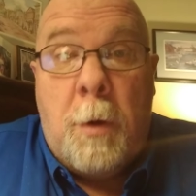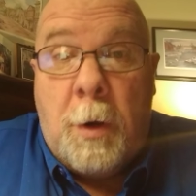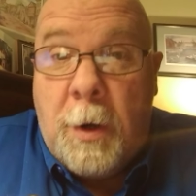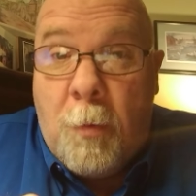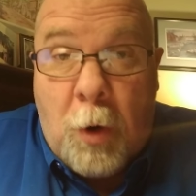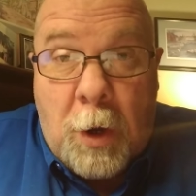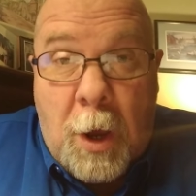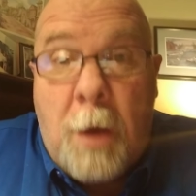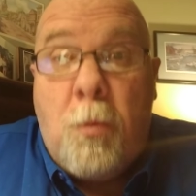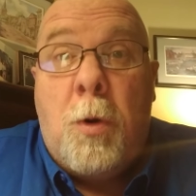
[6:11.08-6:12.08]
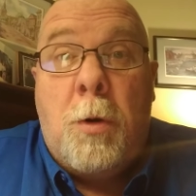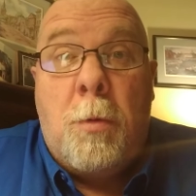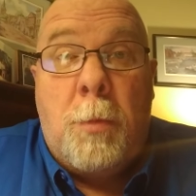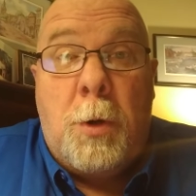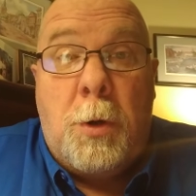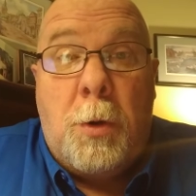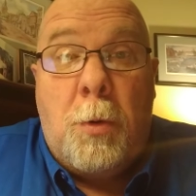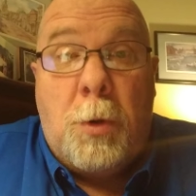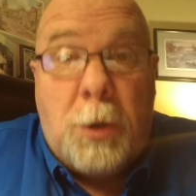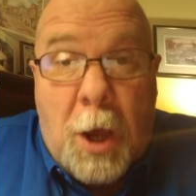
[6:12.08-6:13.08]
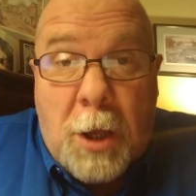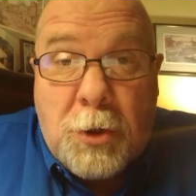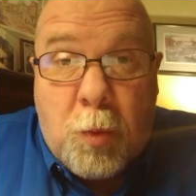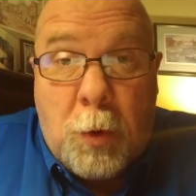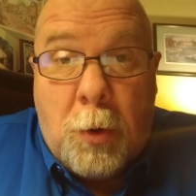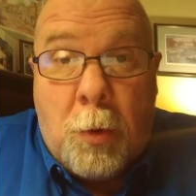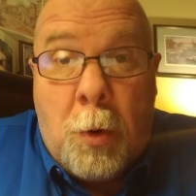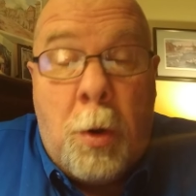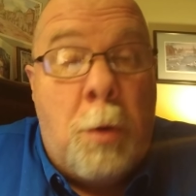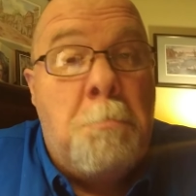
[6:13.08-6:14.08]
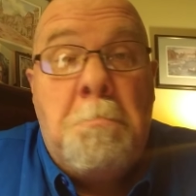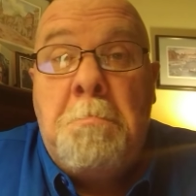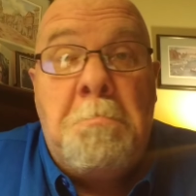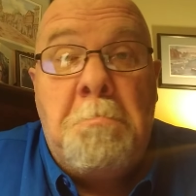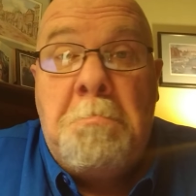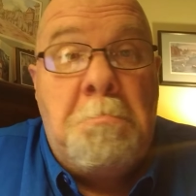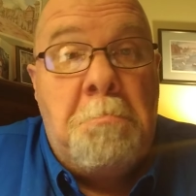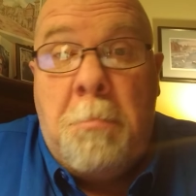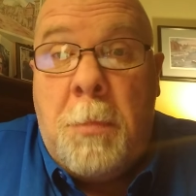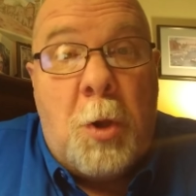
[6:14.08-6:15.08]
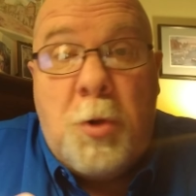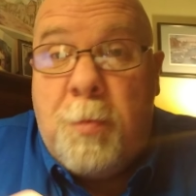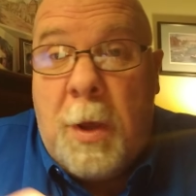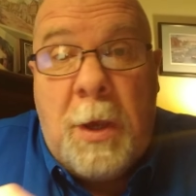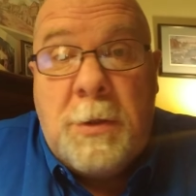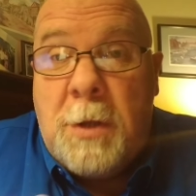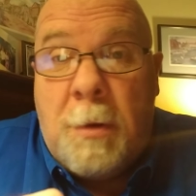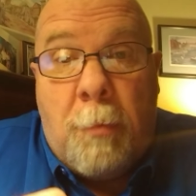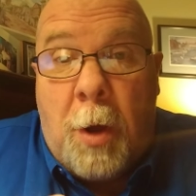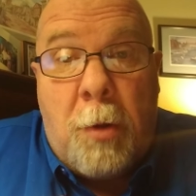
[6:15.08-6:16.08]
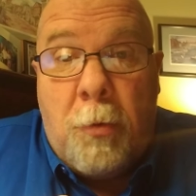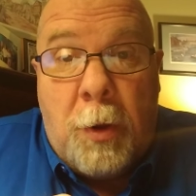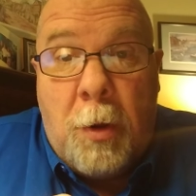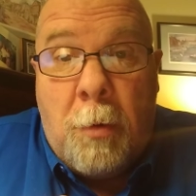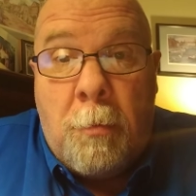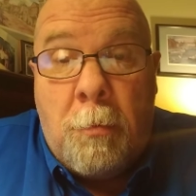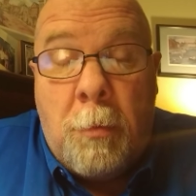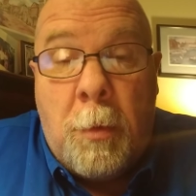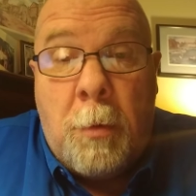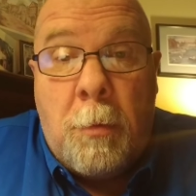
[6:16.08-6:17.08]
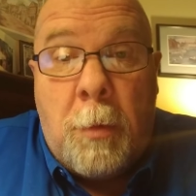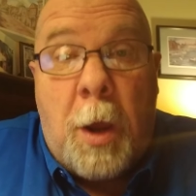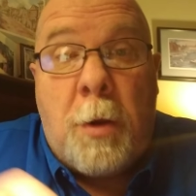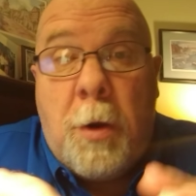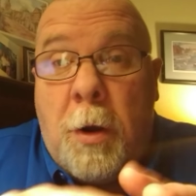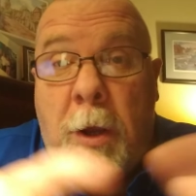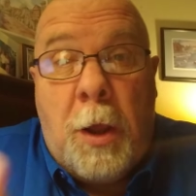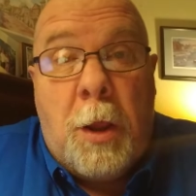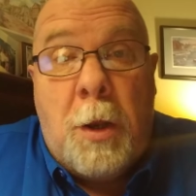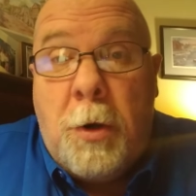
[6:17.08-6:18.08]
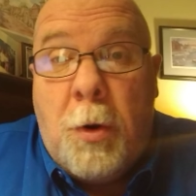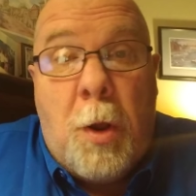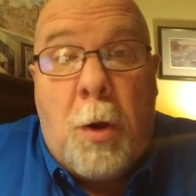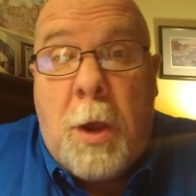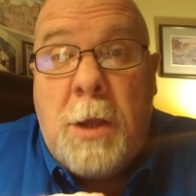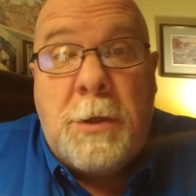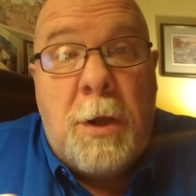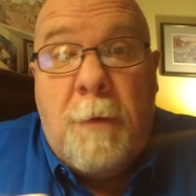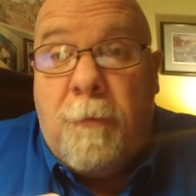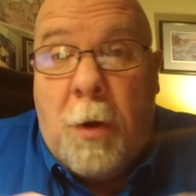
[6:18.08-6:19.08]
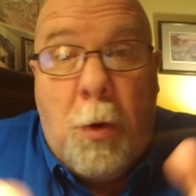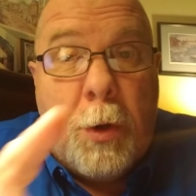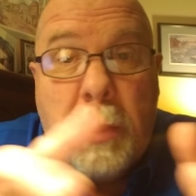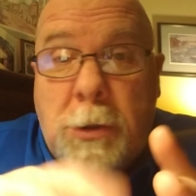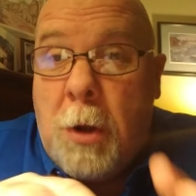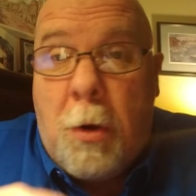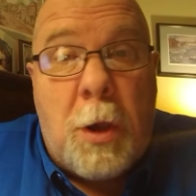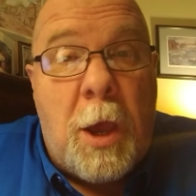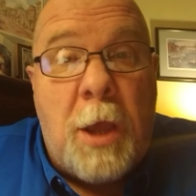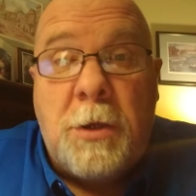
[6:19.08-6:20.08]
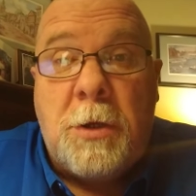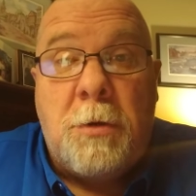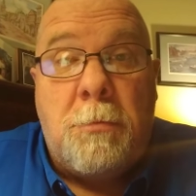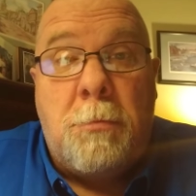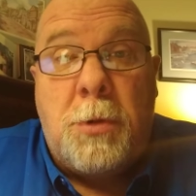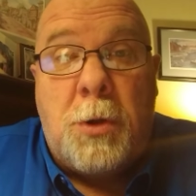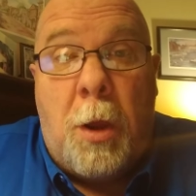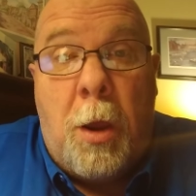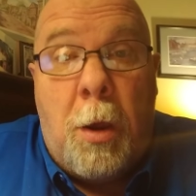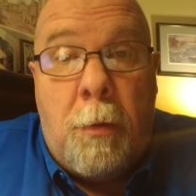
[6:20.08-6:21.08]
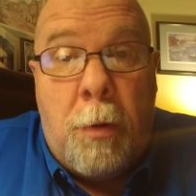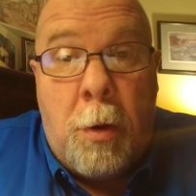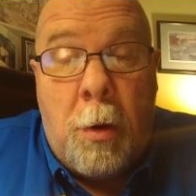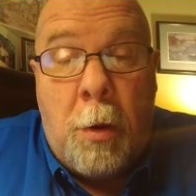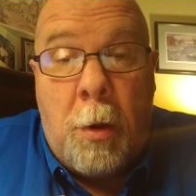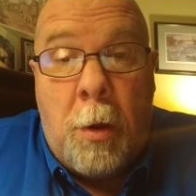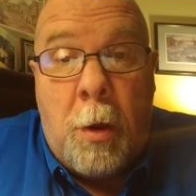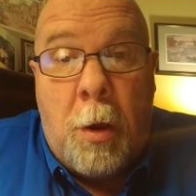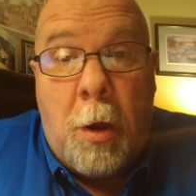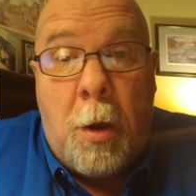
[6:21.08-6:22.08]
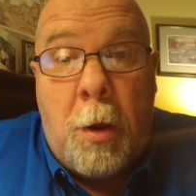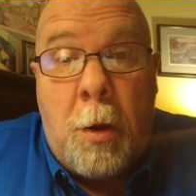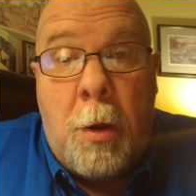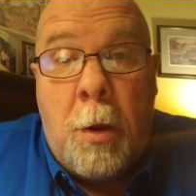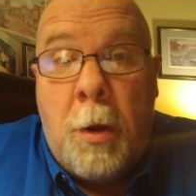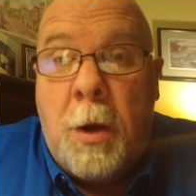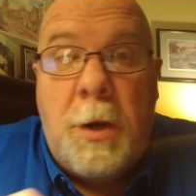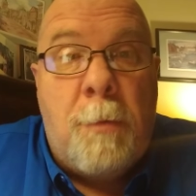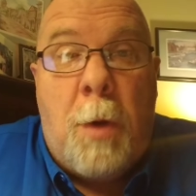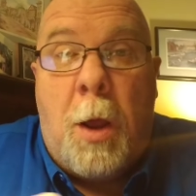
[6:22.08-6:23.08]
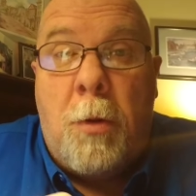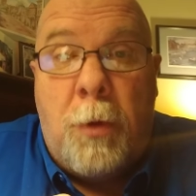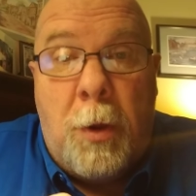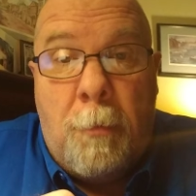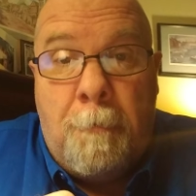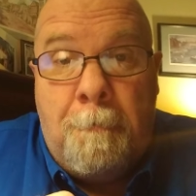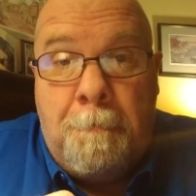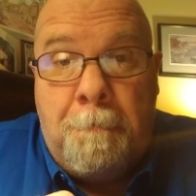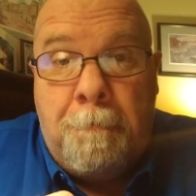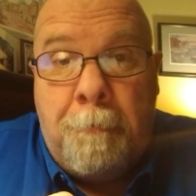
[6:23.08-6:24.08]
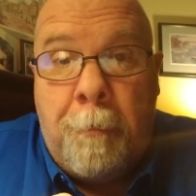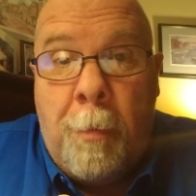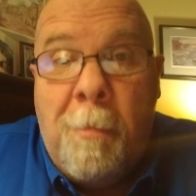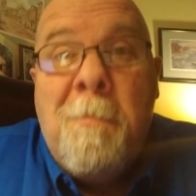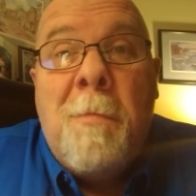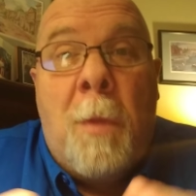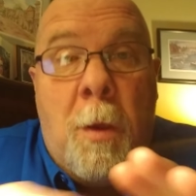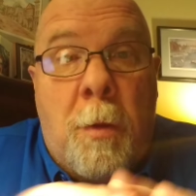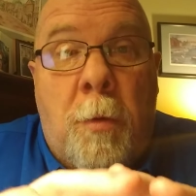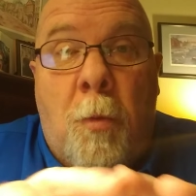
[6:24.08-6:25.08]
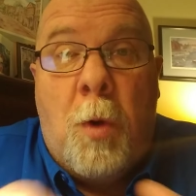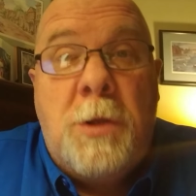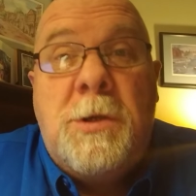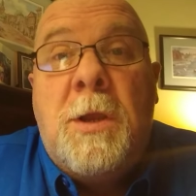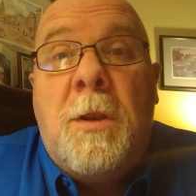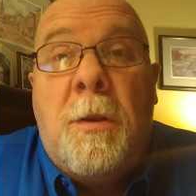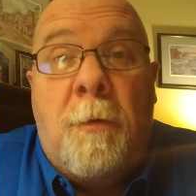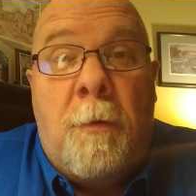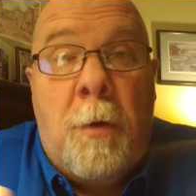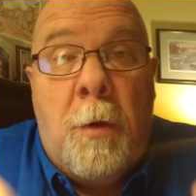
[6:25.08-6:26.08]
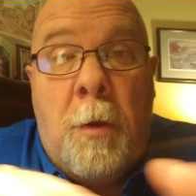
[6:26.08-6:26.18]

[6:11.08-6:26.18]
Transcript: and did what God wanted them to do, God's will. Those plagues didn't bother them. Out there killing, doing all kinds of stuff, locusts, all kinds of stuff. Huh? Didn't bother them the ones in the